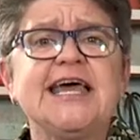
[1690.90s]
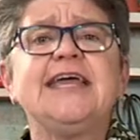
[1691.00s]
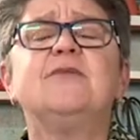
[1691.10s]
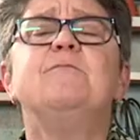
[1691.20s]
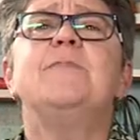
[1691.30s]

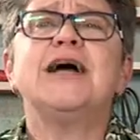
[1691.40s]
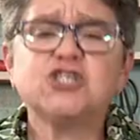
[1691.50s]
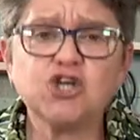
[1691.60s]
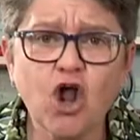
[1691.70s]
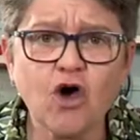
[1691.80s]
take
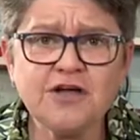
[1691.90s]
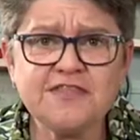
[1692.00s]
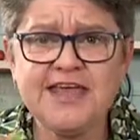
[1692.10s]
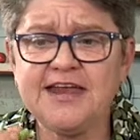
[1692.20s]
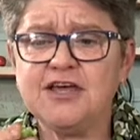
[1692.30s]
much
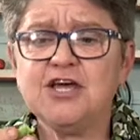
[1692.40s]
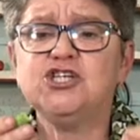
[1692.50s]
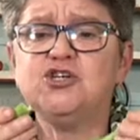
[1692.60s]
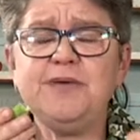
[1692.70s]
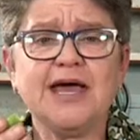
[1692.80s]
longer then
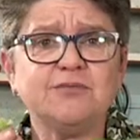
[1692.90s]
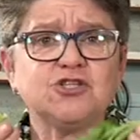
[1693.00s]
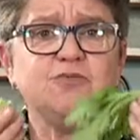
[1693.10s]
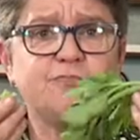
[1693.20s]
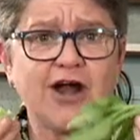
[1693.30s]
to be able
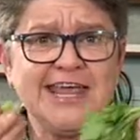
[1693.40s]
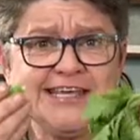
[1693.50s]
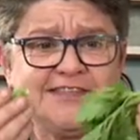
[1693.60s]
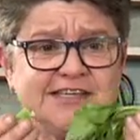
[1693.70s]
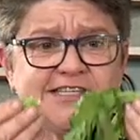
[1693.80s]
to
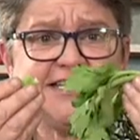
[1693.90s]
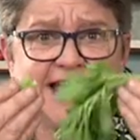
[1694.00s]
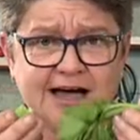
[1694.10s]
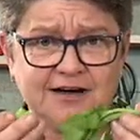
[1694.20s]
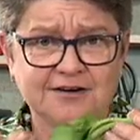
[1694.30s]
break this
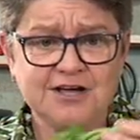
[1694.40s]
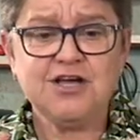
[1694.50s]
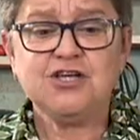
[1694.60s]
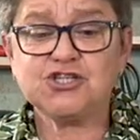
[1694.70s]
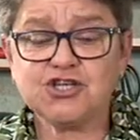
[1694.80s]
down.
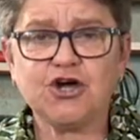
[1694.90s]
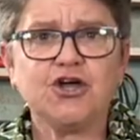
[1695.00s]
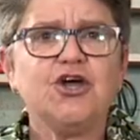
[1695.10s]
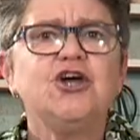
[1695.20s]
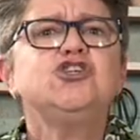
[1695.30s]
So
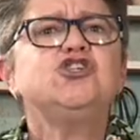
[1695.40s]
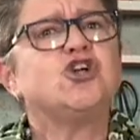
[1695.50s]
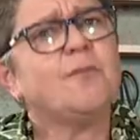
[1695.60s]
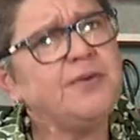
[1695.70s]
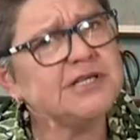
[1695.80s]

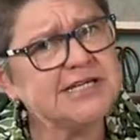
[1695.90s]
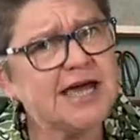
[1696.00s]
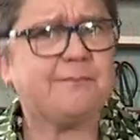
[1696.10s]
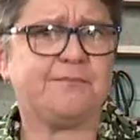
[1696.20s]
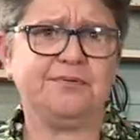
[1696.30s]
chop it
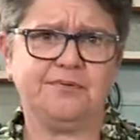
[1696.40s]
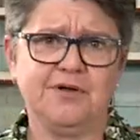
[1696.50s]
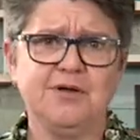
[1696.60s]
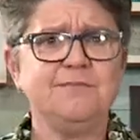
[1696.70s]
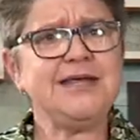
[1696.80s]
up,
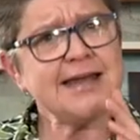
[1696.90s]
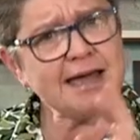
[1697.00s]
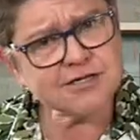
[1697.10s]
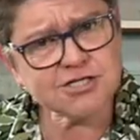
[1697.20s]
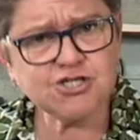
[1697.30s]
be
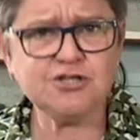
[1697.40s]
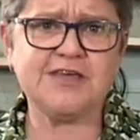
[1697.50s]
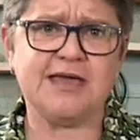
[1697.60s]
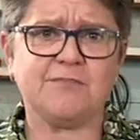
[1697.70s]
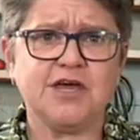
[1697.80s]
nice to
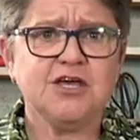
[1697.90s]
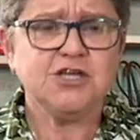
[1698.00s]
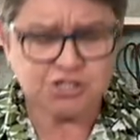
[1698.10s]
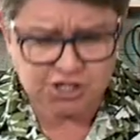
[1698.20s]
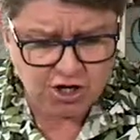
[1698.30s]
them.
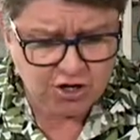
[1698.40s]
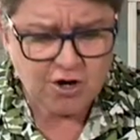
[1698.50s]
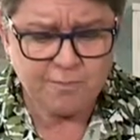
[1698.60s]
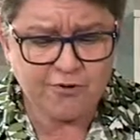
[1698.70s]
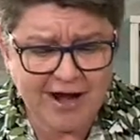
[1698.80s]
So
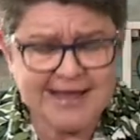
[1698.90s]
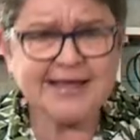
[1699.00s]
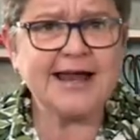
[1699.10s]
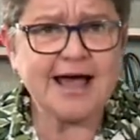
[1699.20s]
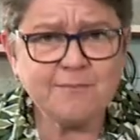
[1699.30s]

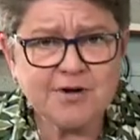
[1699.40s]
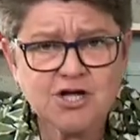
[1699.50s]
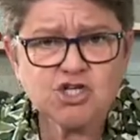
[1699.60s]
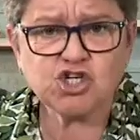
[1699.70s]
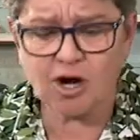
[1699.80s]
break it up,
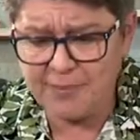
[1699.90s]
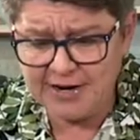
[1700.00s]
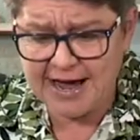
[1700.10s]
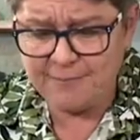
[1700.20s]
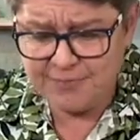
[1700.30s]
chop
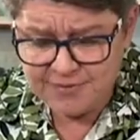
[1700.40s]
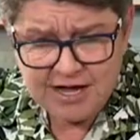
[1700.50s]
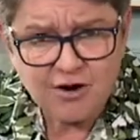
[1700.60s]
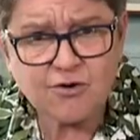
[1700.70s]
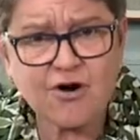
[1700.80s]
it up,
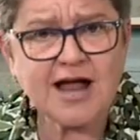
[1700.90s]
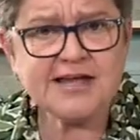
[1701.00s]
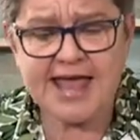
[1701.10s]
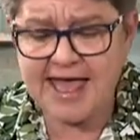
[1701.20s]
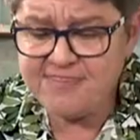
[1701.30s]
all right,
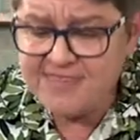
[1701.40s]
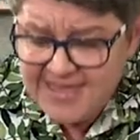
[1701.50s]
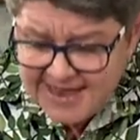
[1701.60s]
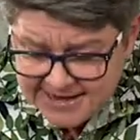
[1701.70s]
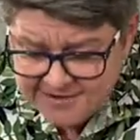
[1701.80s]
and
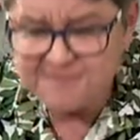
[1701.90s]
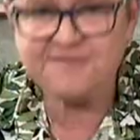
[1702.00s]
then